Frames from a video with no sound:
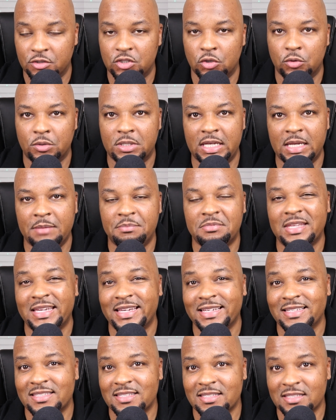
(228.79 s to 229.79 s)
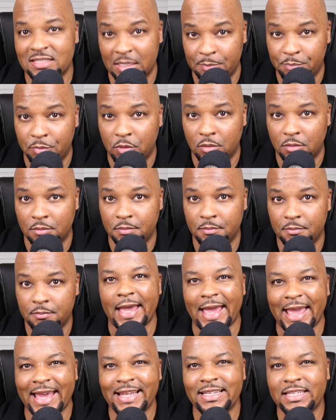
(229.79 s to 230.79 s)
So keep things simple
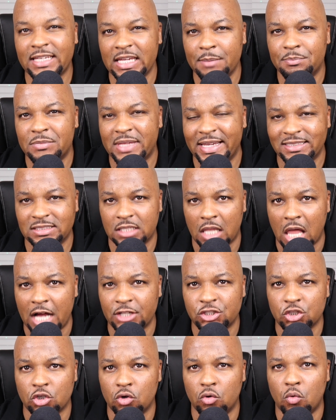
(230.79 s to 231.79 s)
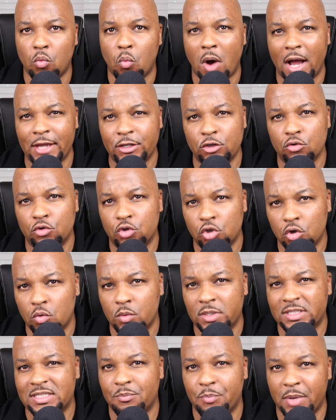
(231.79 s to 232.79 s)
and keep things logical while you do
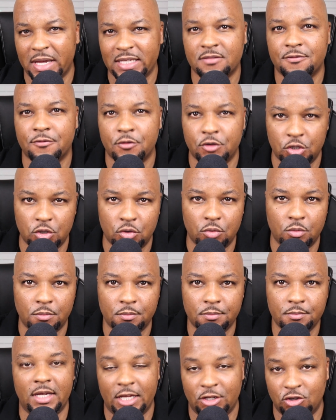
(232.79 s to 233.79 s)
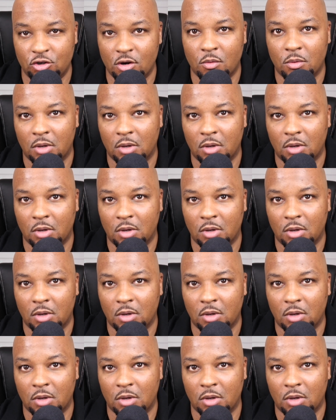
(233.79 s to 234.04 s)
what's best for you in your